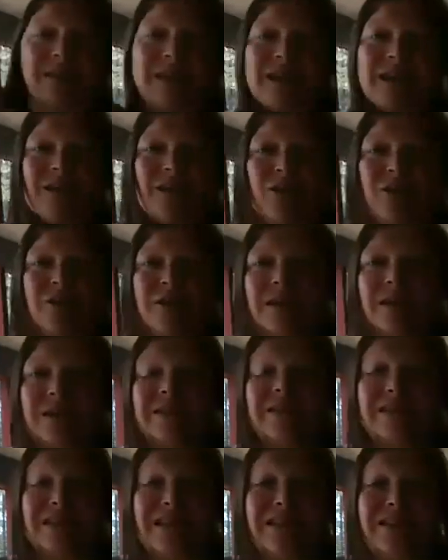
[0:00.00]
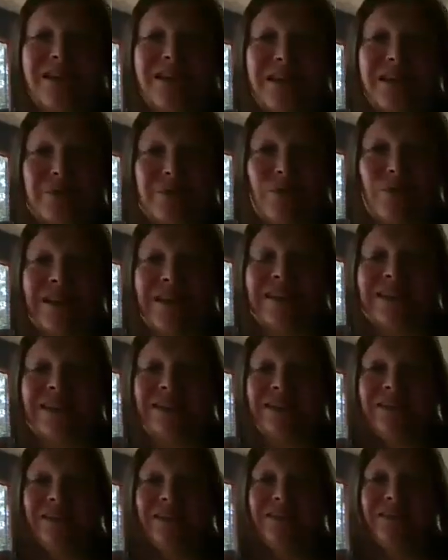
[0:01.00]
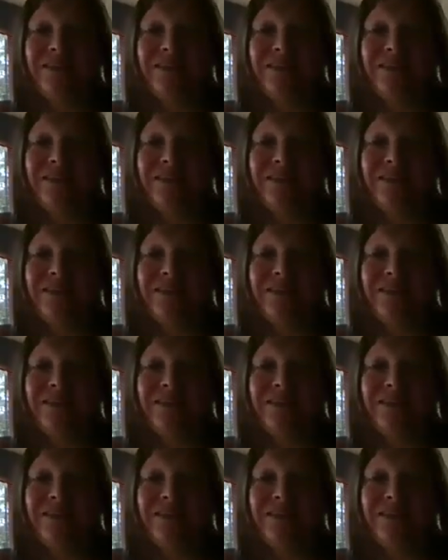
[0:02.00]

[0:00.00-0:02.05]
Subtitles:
there is an antidepressant.